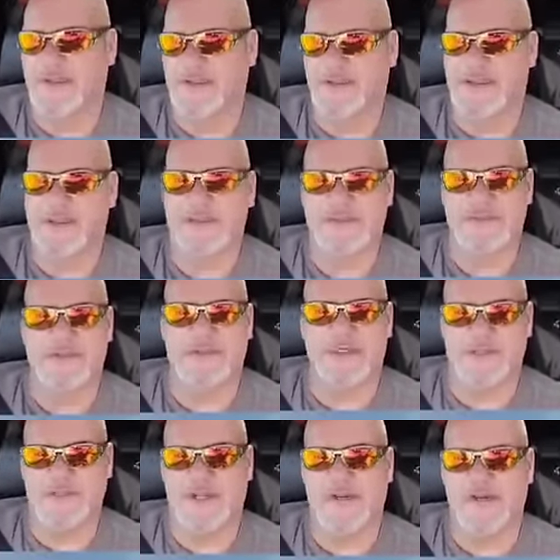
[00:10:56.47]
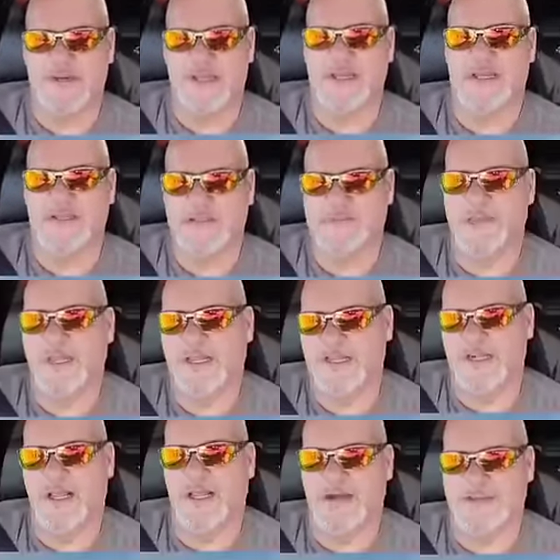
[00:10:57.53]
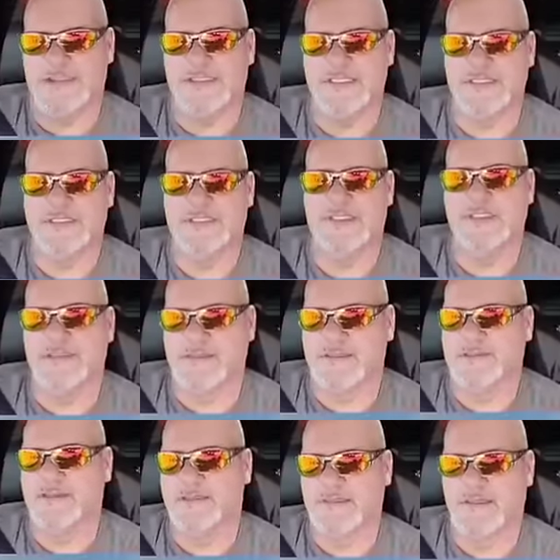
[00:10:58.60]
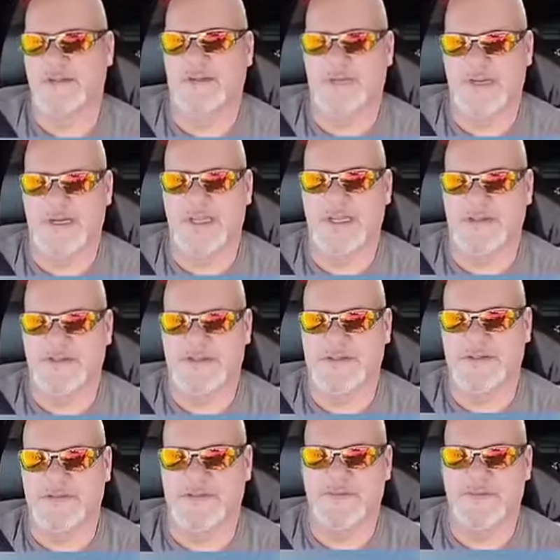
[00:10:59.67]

This trailer right here is paying $1.60 going down to